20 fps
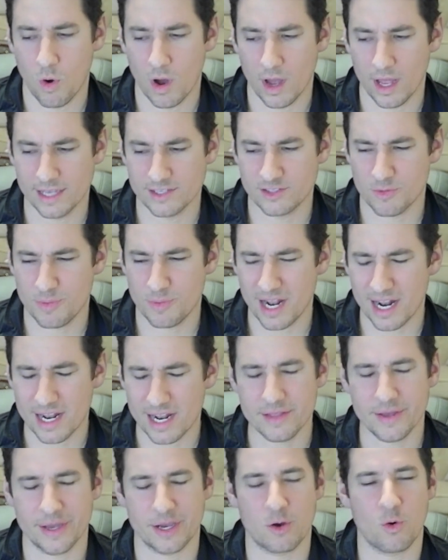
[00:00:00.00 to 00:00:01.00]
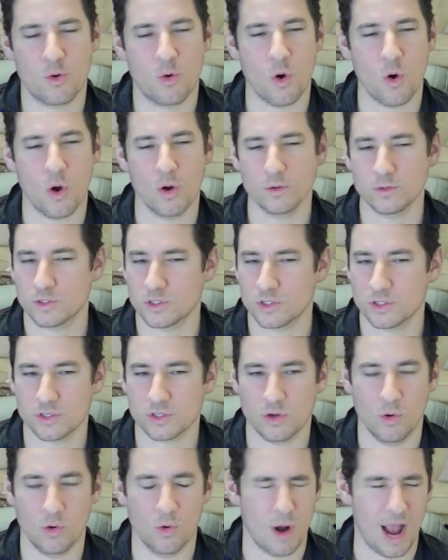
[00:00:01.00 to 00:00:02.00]
there been any like quotes
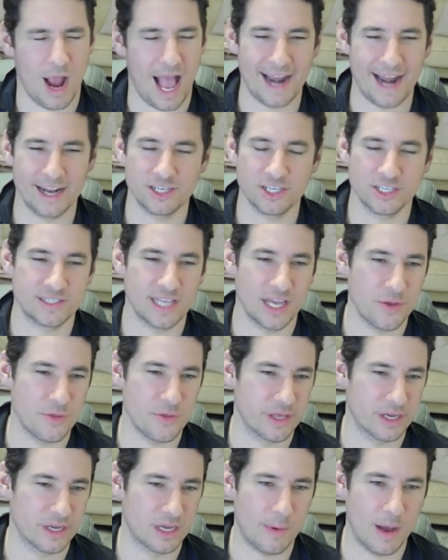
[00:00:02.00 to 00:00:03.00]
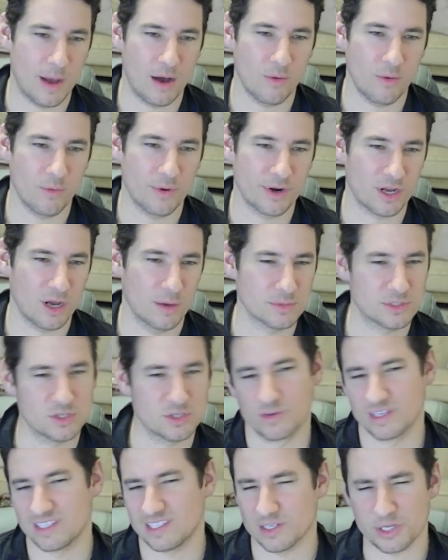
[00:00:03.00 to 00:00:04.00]
or adages that you think about when it comes to
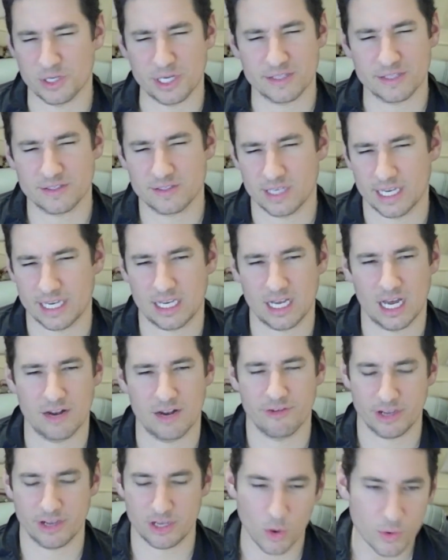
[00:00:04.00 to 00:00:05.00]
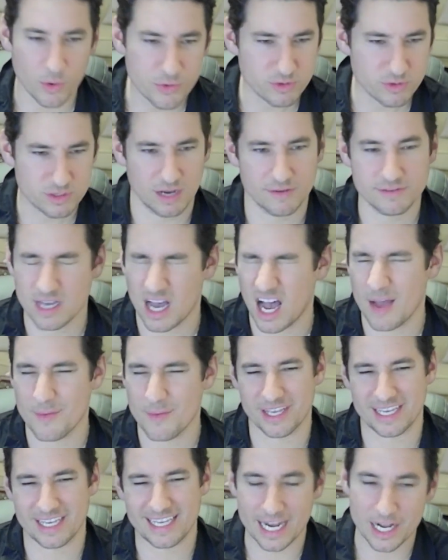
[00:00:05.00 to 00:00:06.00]
resilience, like kind of like going through a tough time
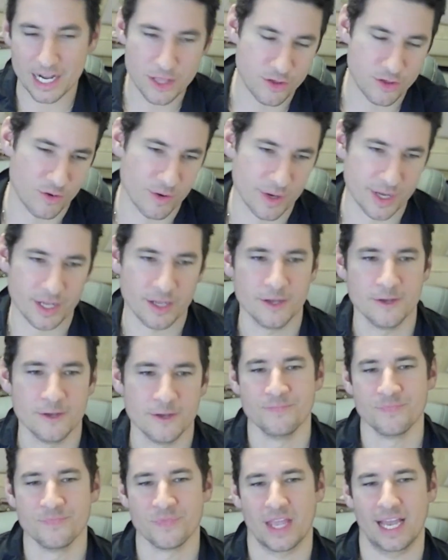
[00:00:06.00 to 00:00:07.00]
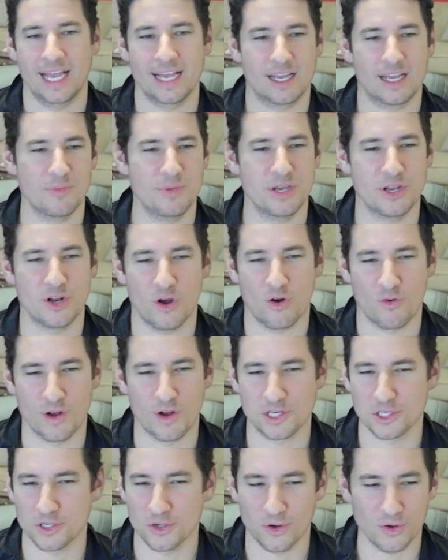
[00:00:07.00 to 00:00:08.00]
and like getting through it? It could be an
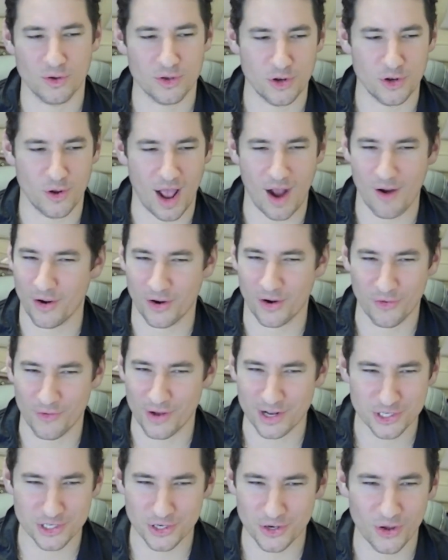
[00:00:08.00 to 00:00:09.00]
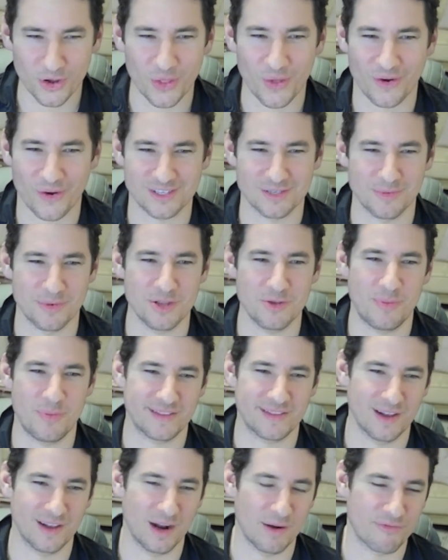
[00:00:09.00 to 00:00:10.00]
original, Eric original, or somebody you
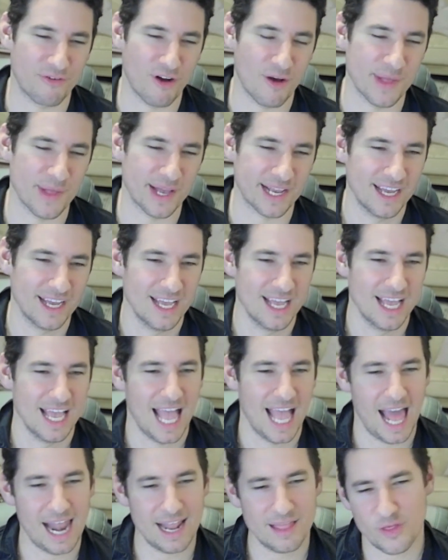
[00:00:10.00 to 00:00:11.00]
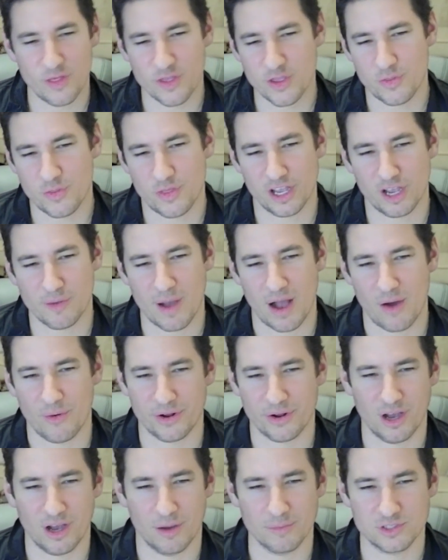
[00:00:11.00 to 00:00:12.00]
picked it up from. Like anything you think about when
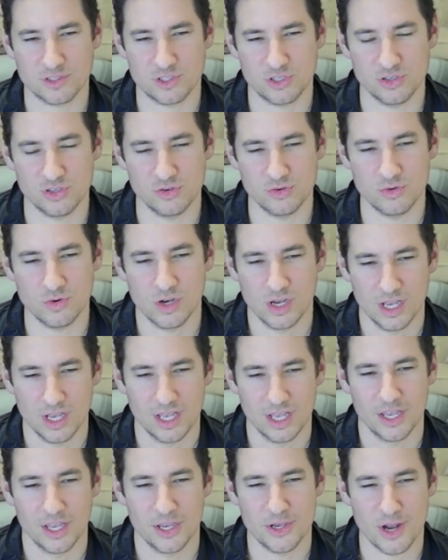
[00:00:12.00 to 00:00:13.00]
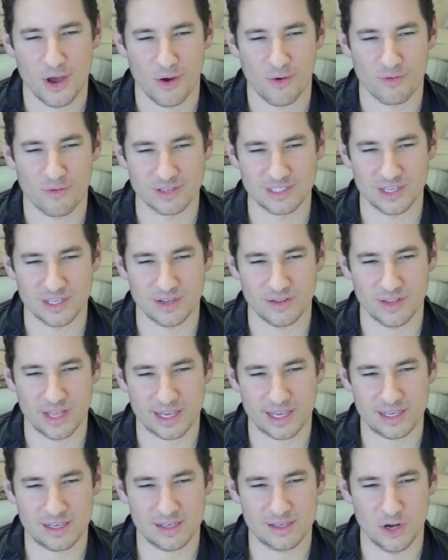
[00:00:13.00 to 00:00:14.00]
it comes to,
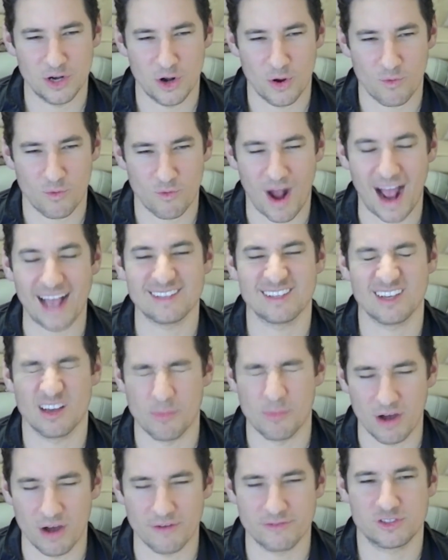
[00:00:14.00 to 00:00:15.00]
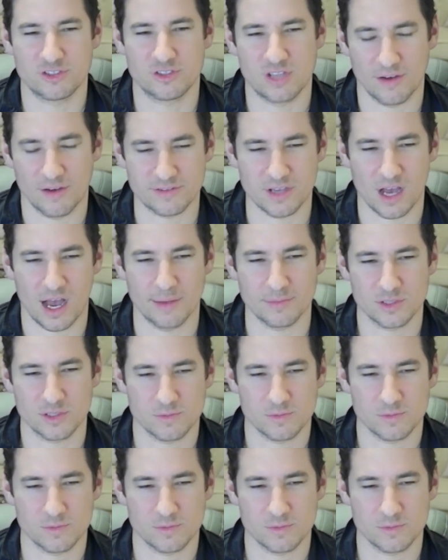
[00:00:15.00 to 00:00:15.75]
rising above tough times.